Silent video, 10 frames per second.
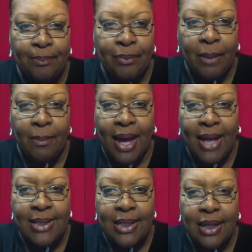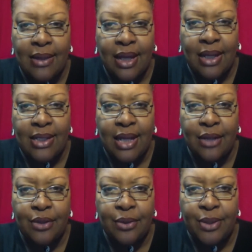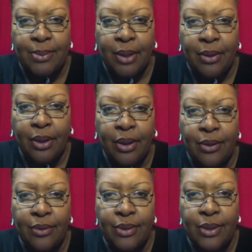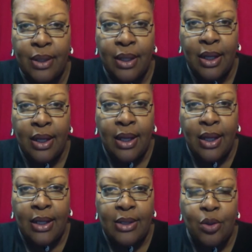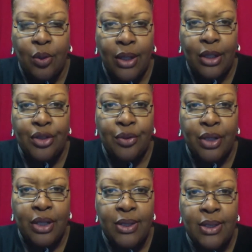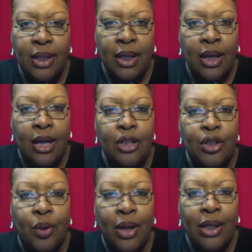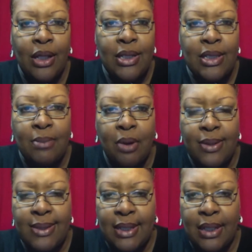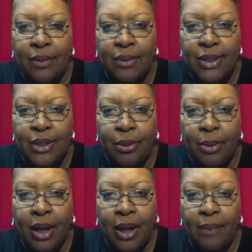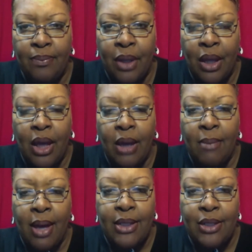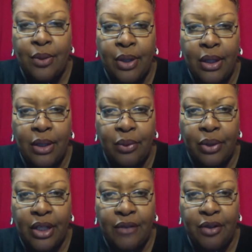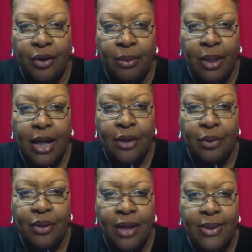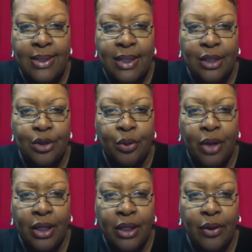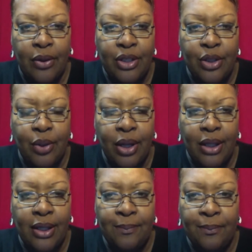basket that contained her spare clothes and toiletries. A toilet and small sink was nearby, and Max quickly relieved her bladder without sitting directly on the toilet.